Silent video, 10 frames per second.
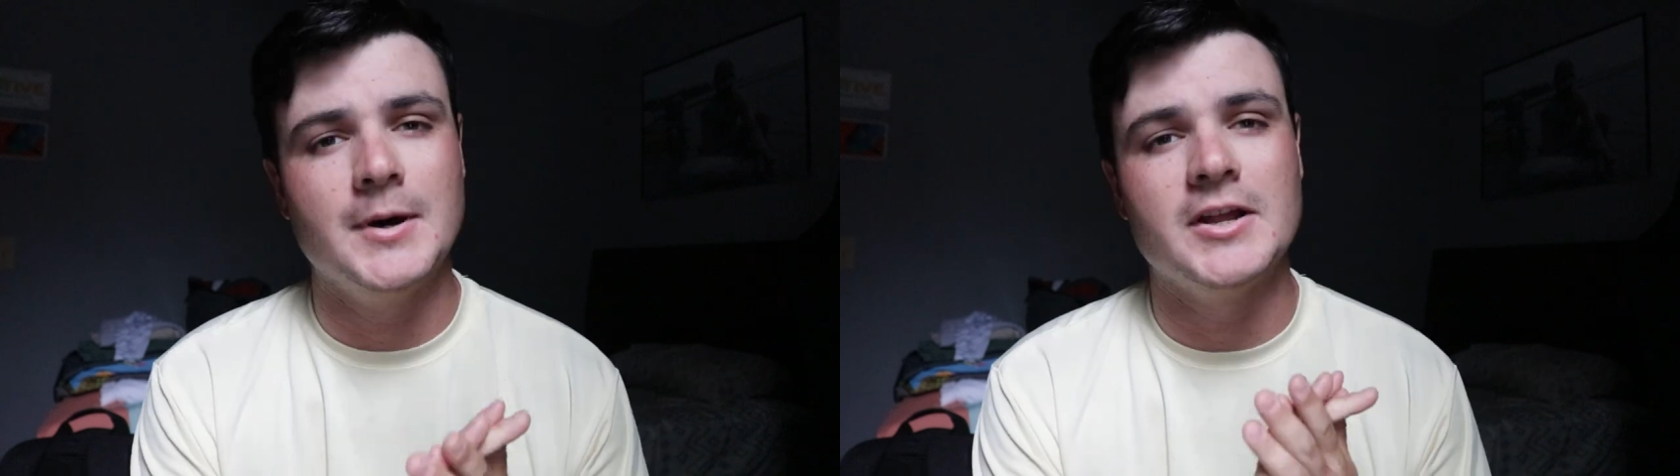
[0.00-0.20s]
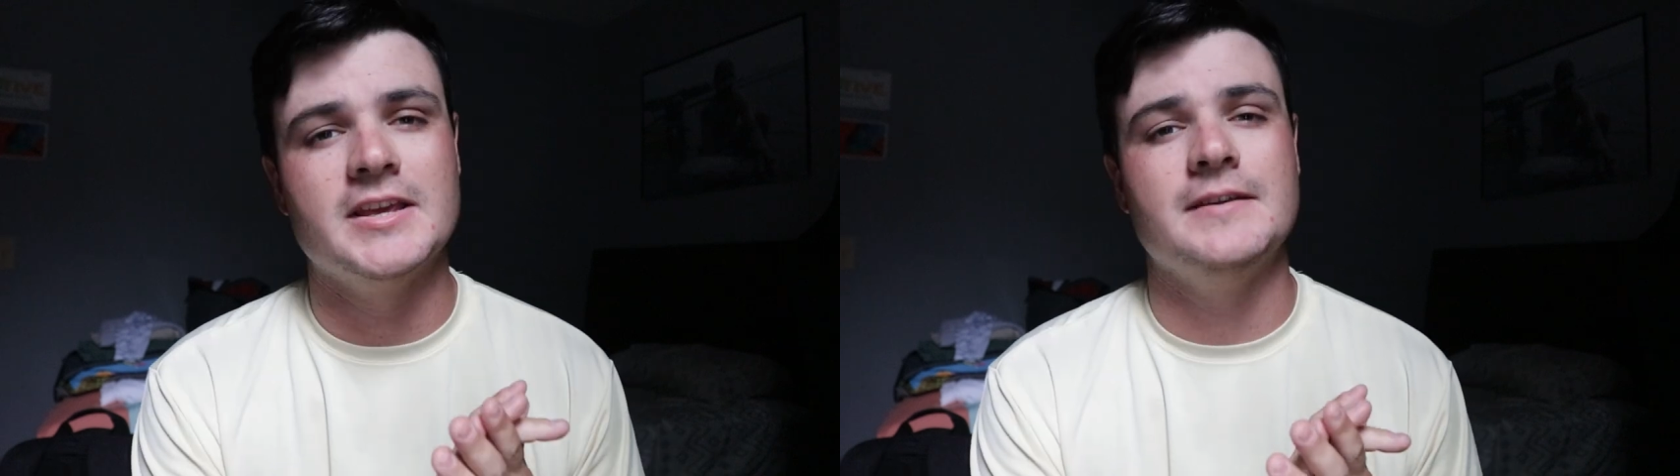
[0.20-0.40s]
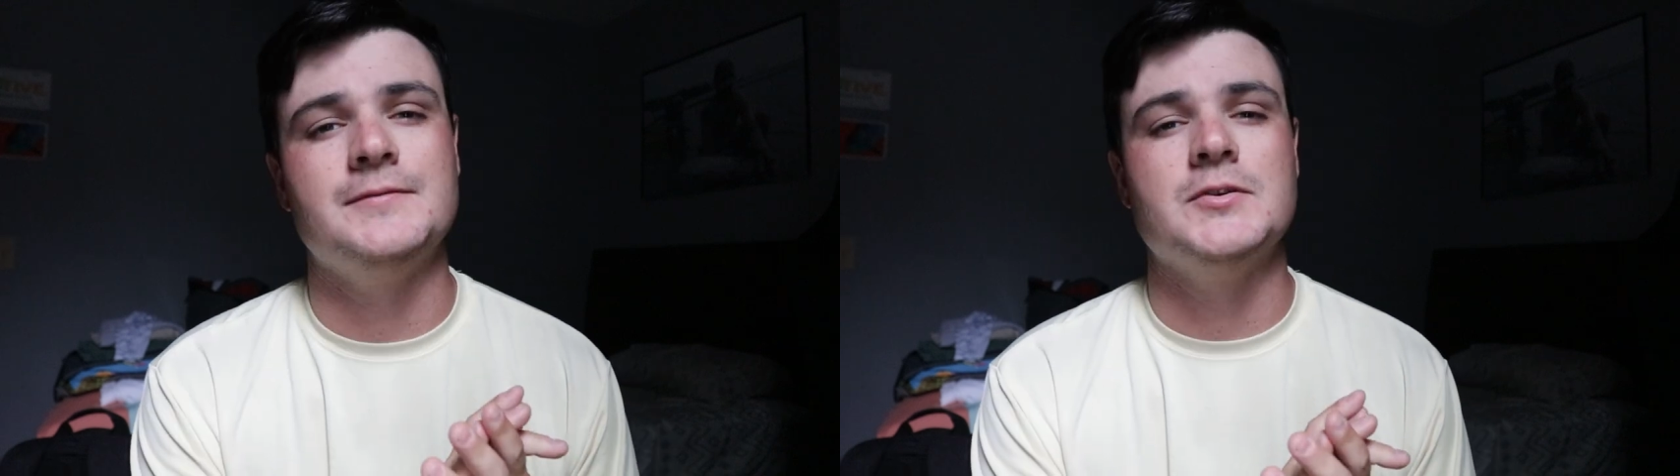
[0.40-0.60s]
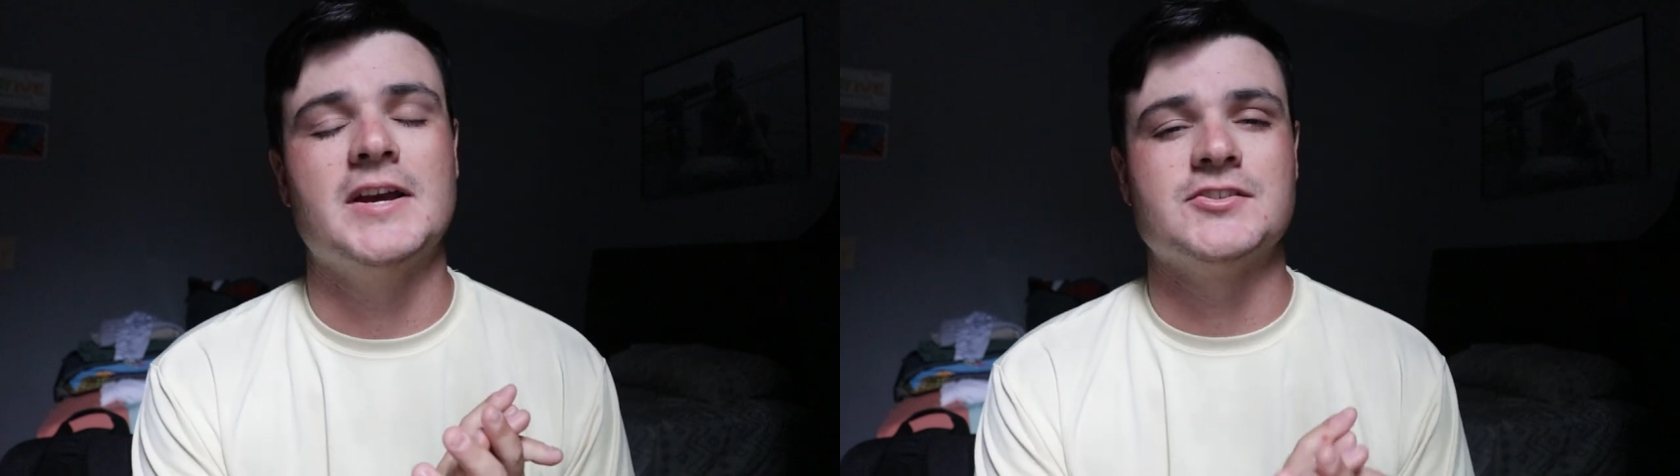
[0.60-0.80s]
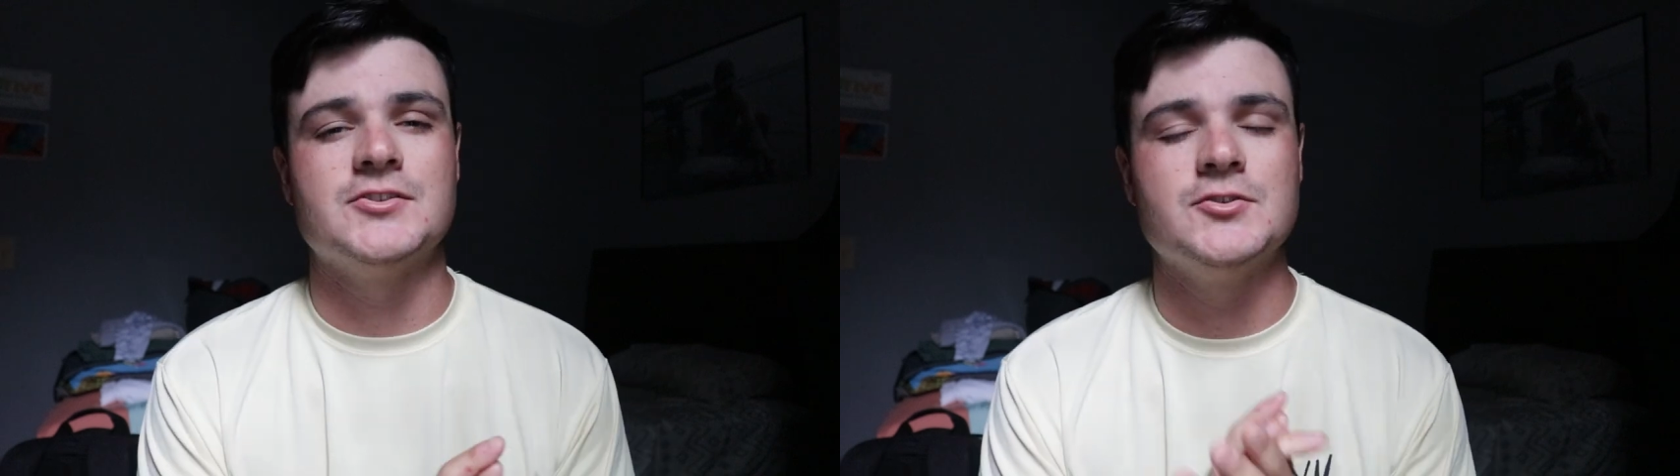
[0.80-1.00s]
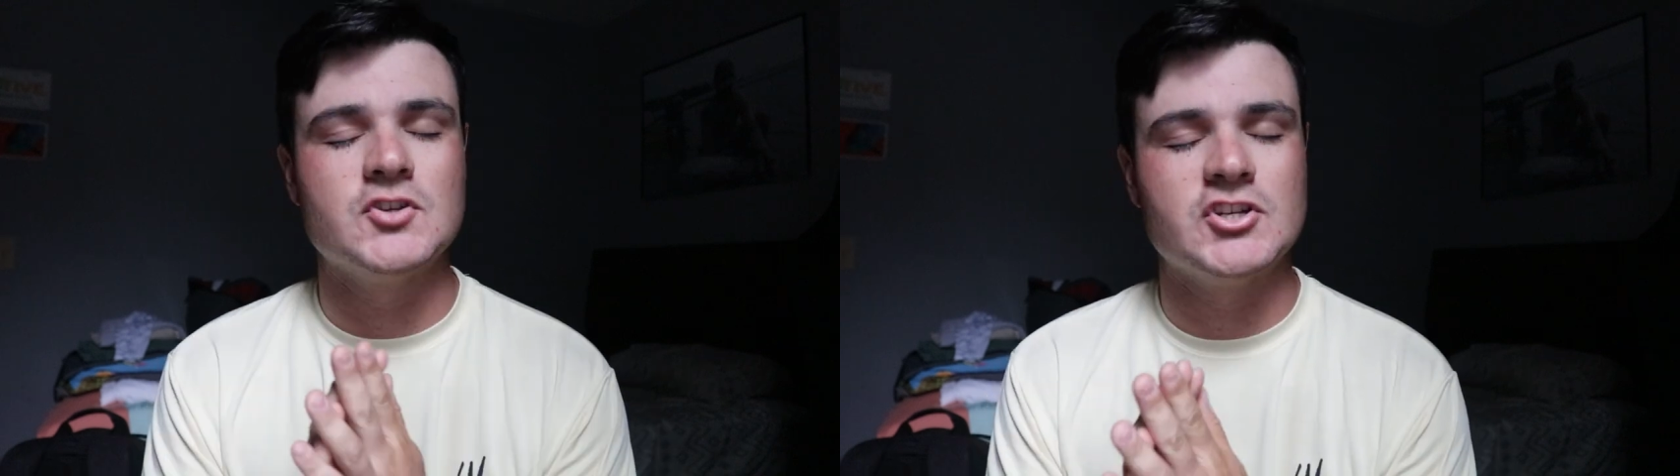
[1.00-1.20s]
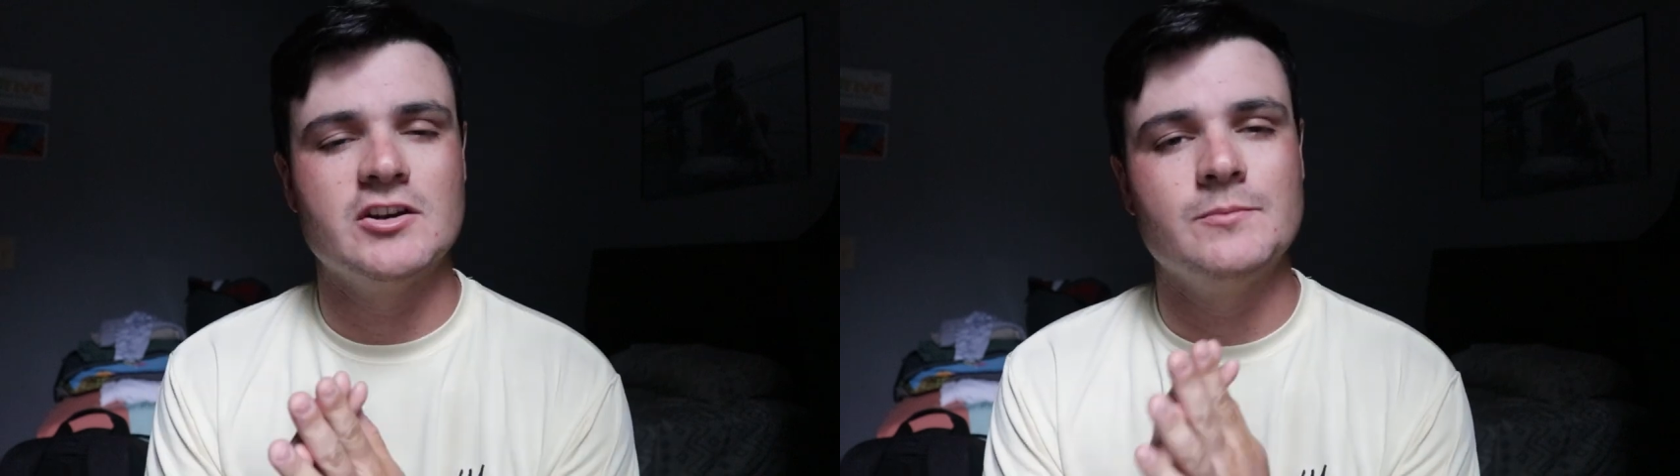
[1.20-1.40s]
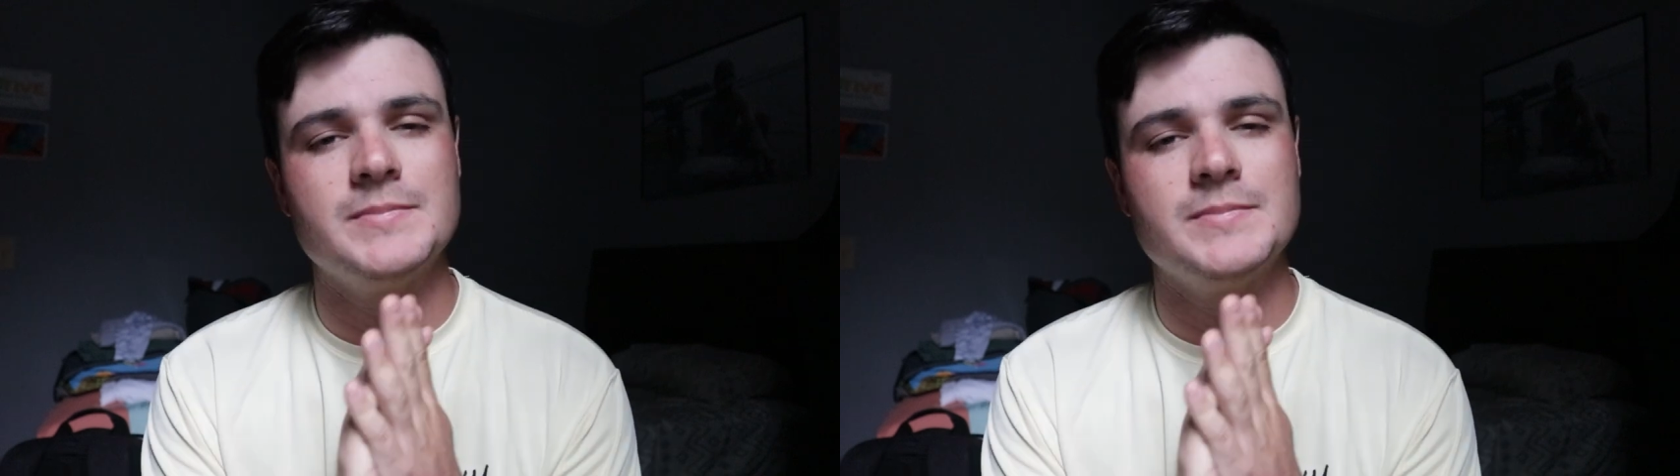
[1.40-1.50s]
But if you guys are new to the channel,